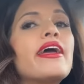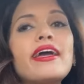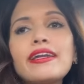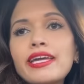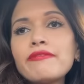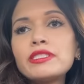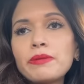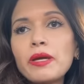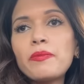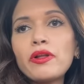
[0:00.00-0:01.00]
it gives
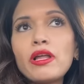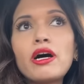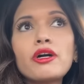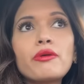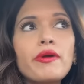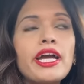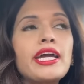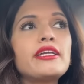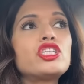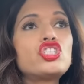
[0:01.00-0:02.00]
people a great